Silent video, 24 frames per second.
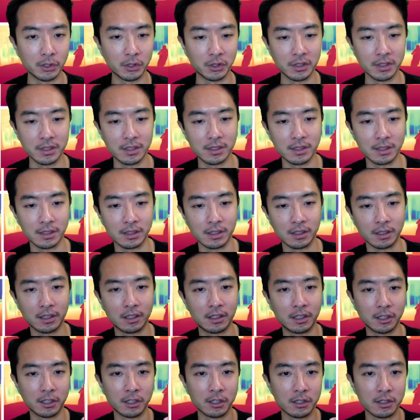You can see the
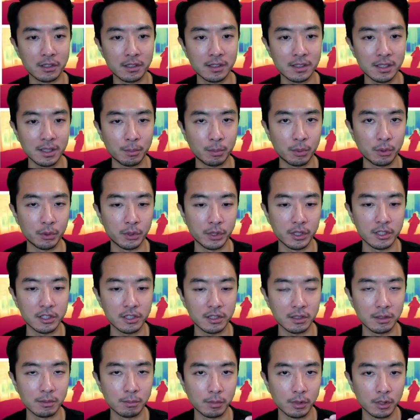clear
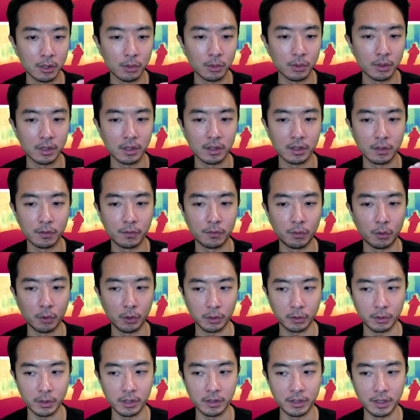separation between the
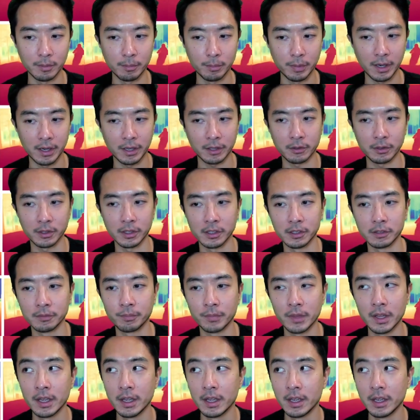foreground and background.